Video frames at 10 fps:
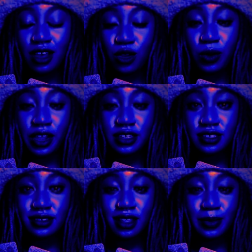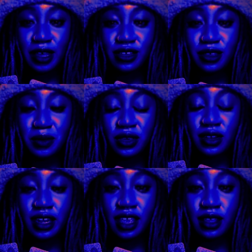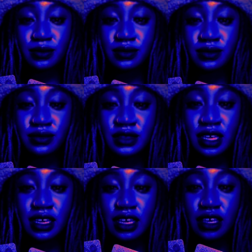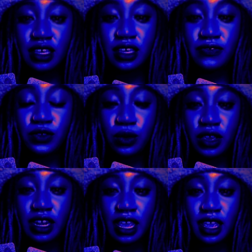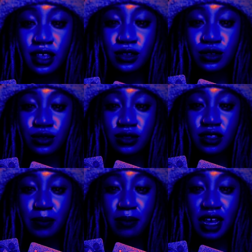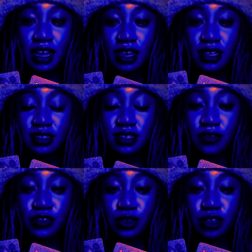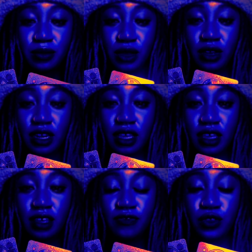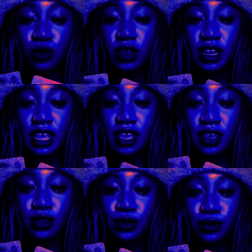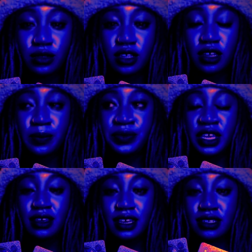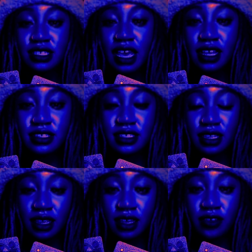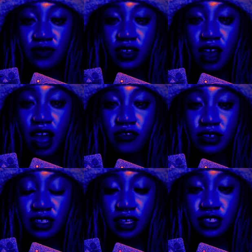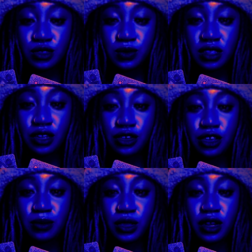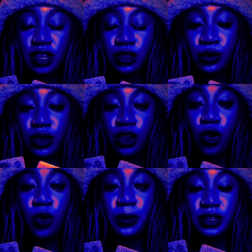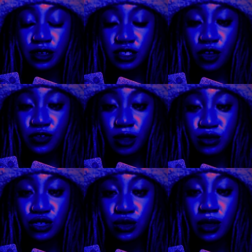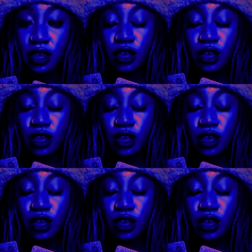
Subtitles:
Aquarius is all about community. If you can handle the minds of your community, if you can handle the intensity of the conversations within your community, you can open yourself up to